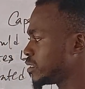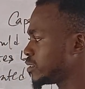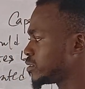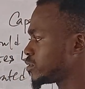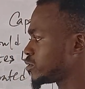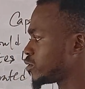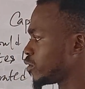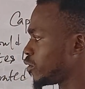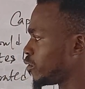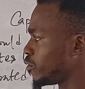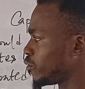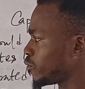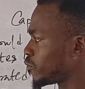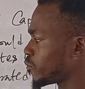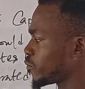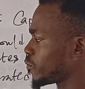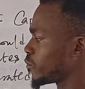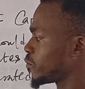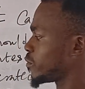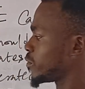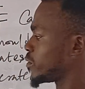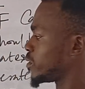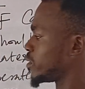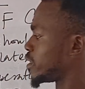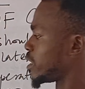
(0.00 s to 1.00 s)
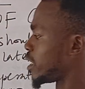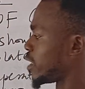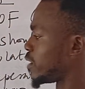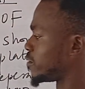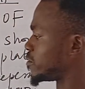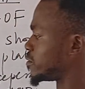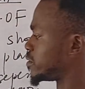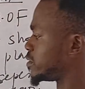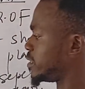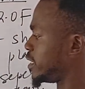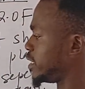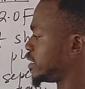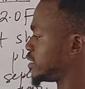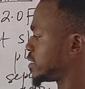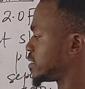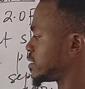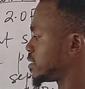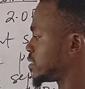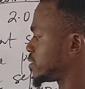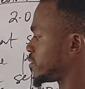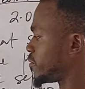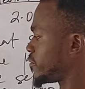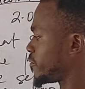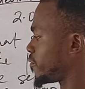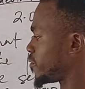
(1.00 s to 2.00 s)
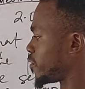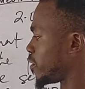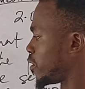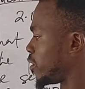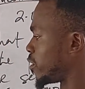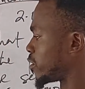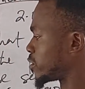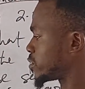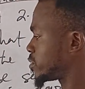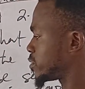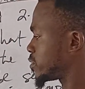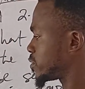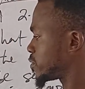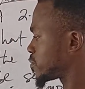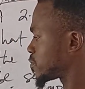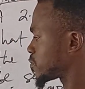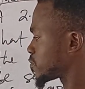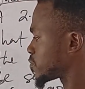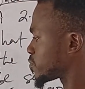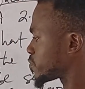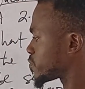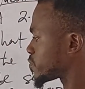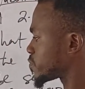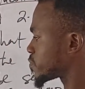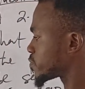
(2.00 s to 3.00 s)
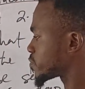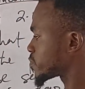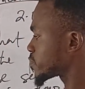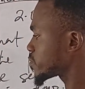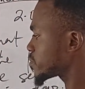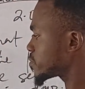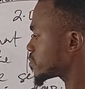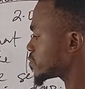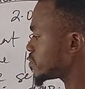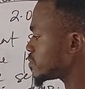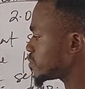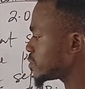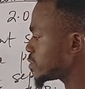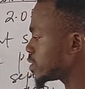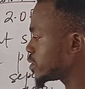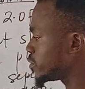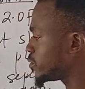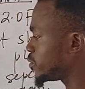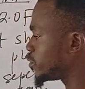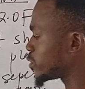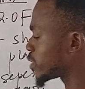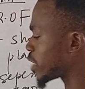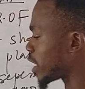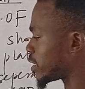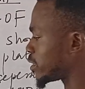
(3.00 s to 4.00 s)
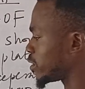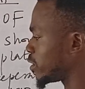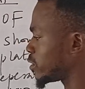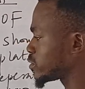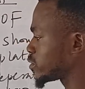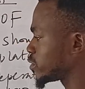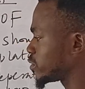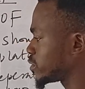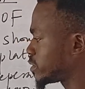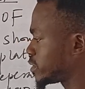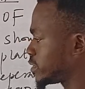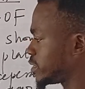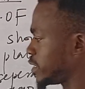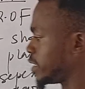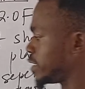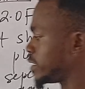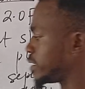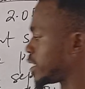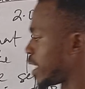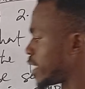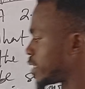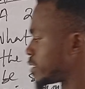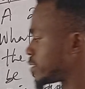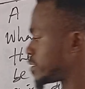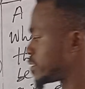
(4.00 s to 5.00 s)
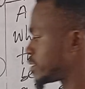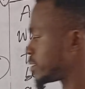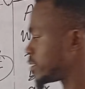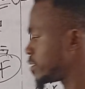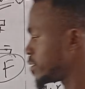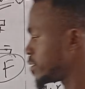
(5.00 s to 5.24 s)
So now this flux, you can also see that